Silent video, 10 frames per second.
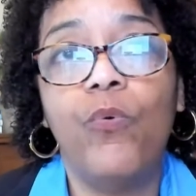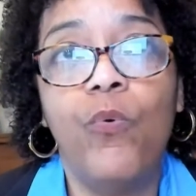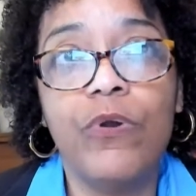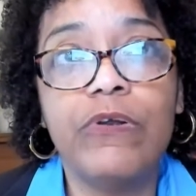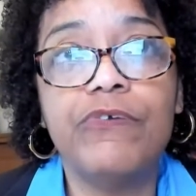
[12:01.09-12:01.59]

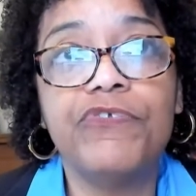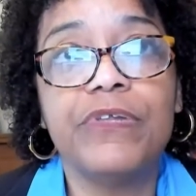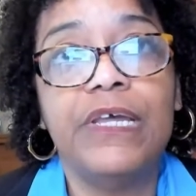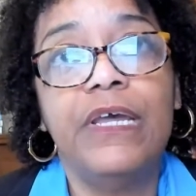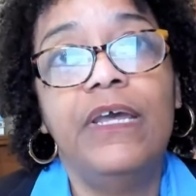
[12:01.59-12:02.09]
orders.
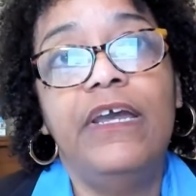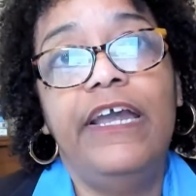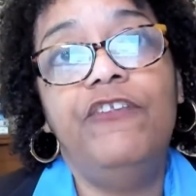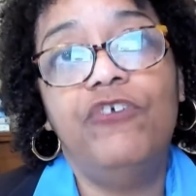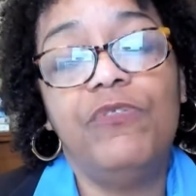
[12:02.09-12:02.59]

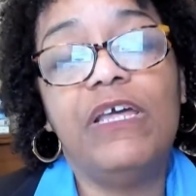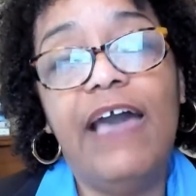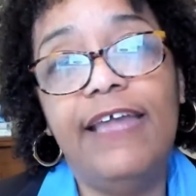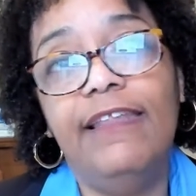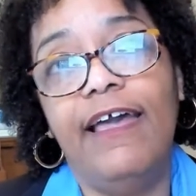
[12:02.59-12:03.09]
And so the
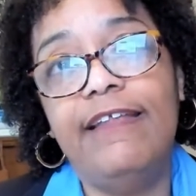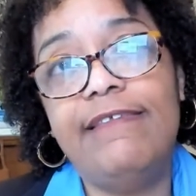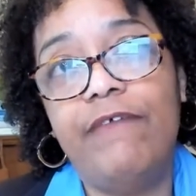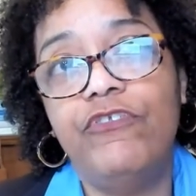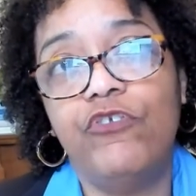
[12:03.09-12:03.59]
guidelines
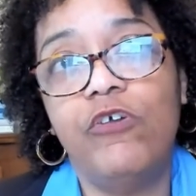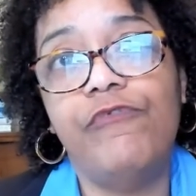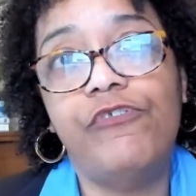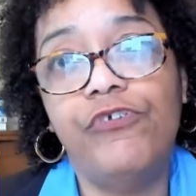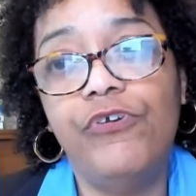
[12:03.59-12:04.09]
have
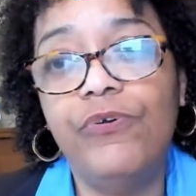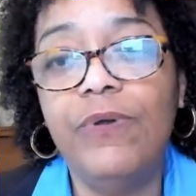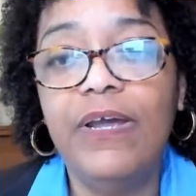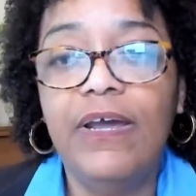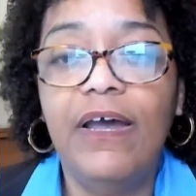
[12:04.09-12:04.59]
served to
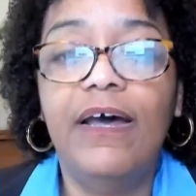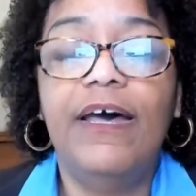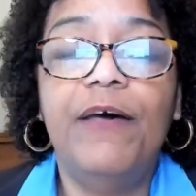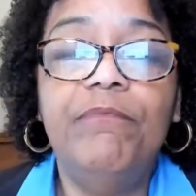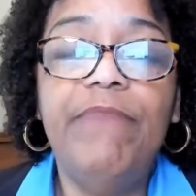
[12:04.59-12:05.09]

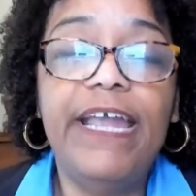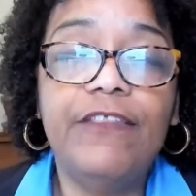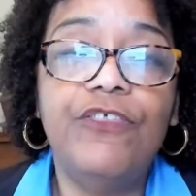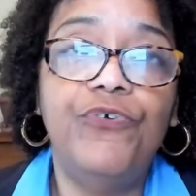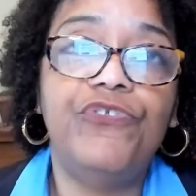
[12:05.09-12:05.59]
um, make
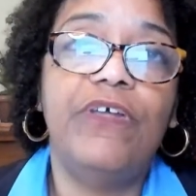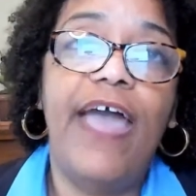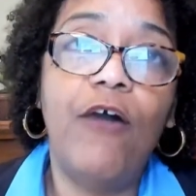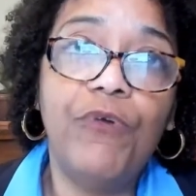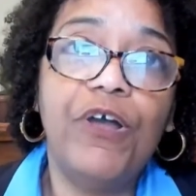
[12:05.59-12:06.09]
those
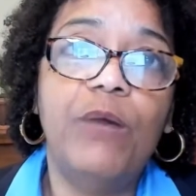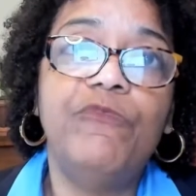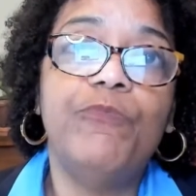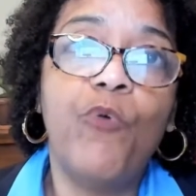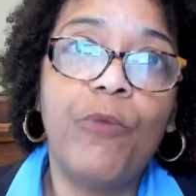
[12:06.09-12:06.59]

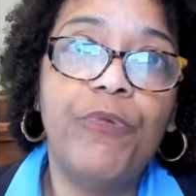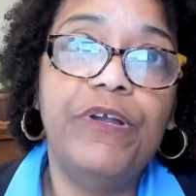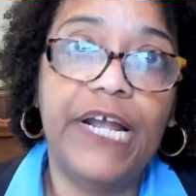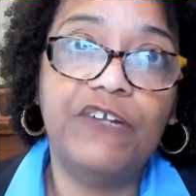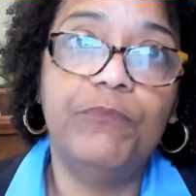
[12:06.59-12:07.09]
outcomes more
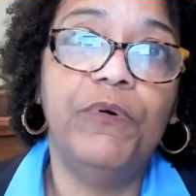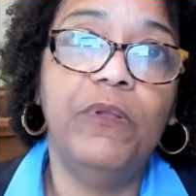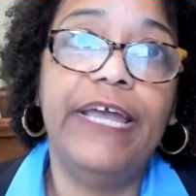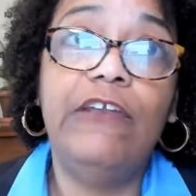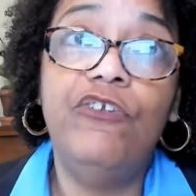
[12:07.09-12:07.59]
predictable
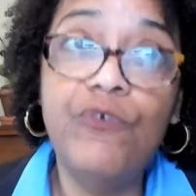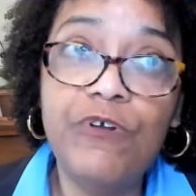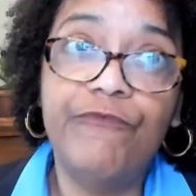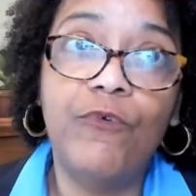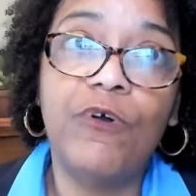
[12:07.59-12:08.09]
and
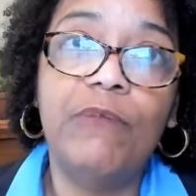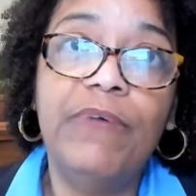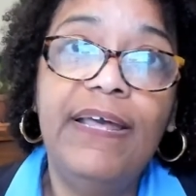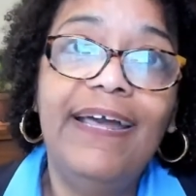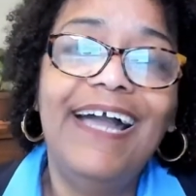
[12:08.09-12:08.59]
uniform.
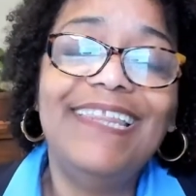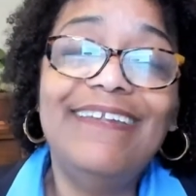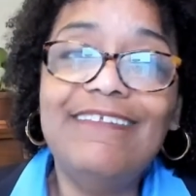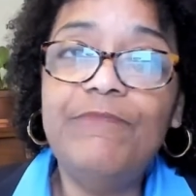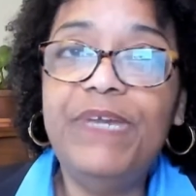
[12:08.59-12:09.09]
That
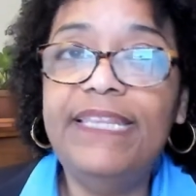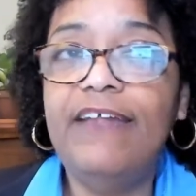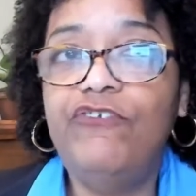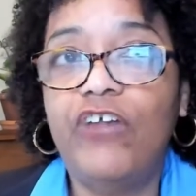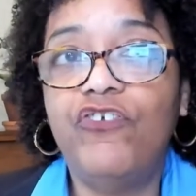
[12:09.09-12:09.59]
doesn't mean
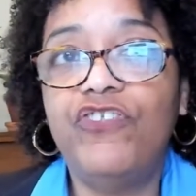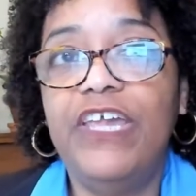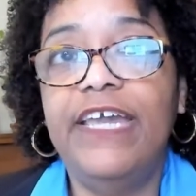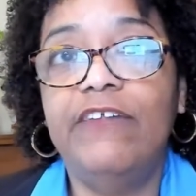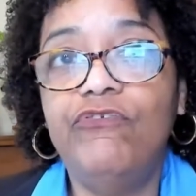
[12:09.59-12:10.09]
that judges
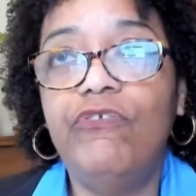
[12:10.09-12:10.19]
can't